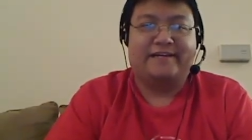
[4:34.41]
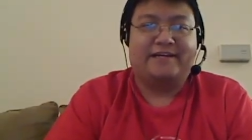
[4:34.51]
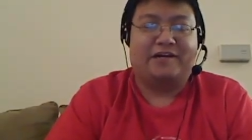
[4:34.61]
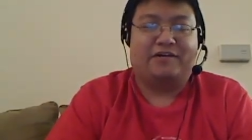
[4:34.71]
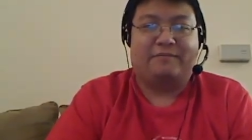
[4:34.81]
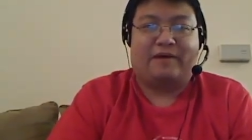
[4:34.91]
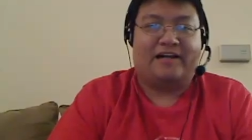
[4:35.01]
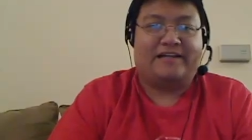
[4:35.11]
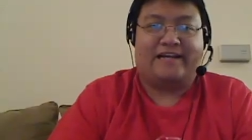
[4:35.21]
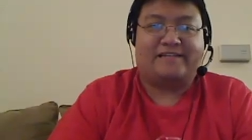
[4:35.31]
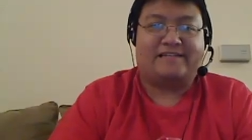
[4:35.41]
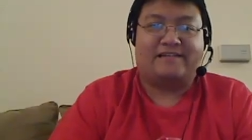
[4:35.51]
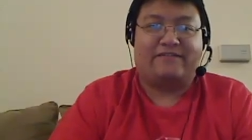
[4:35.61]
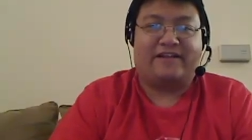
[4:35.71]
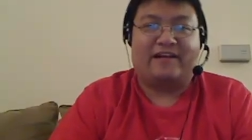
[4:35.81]
you know the podcast and
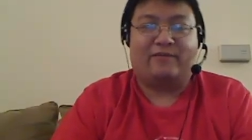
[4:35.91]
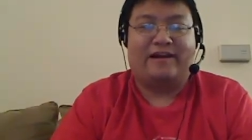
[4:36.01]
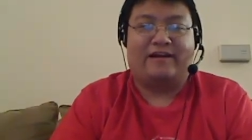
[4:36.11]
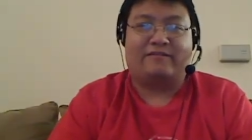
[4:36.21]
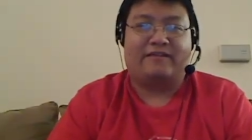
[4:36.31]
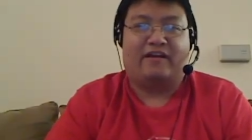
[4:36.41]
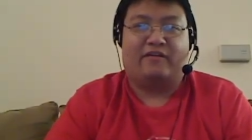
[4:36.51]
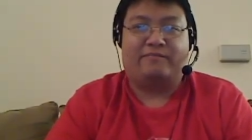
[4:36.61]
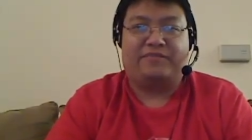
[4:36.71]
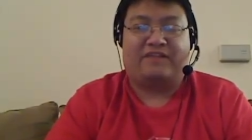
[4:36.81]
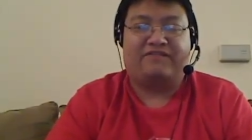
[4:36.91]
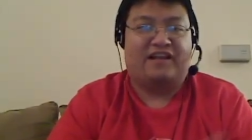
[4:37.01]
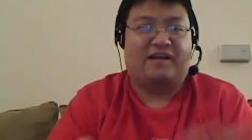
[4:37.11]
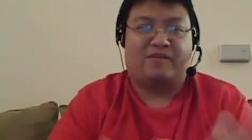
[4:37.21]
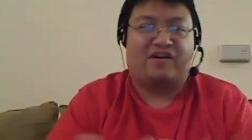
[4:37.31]
stuff like that without you know like
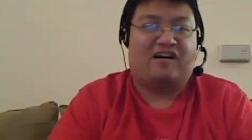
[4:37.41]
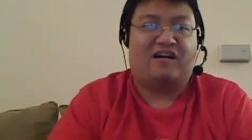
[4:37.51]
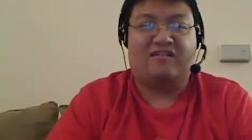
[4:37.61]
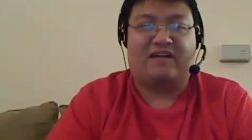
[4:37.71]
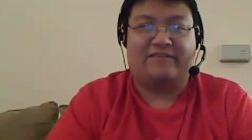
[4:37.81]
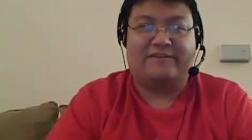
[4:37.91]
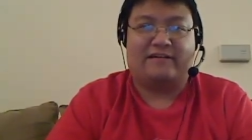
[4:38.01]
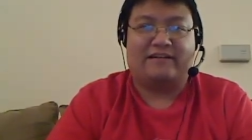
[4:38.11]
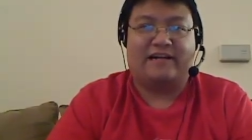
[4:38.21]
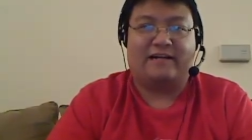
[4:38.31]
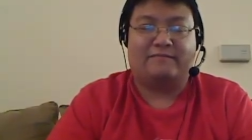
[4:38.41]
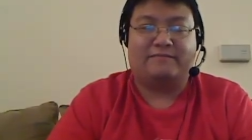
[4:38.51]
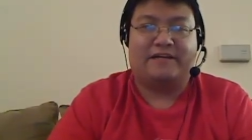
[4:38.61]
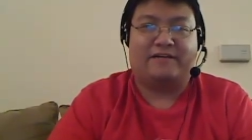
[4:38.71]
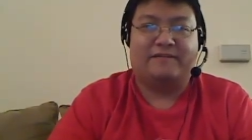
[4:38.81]
filling up your hard drive and all that.
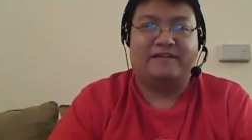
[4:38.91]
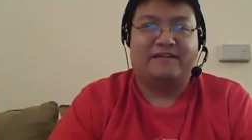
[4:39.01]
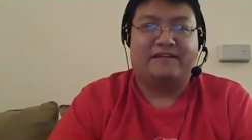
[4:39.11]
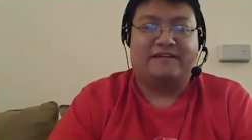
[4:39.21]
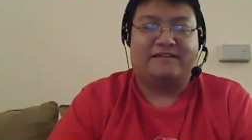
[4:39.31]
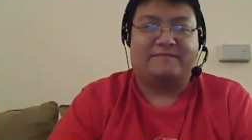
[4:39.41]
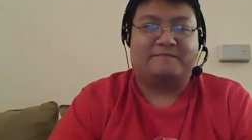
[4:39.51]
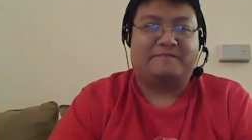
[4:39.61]
You know, as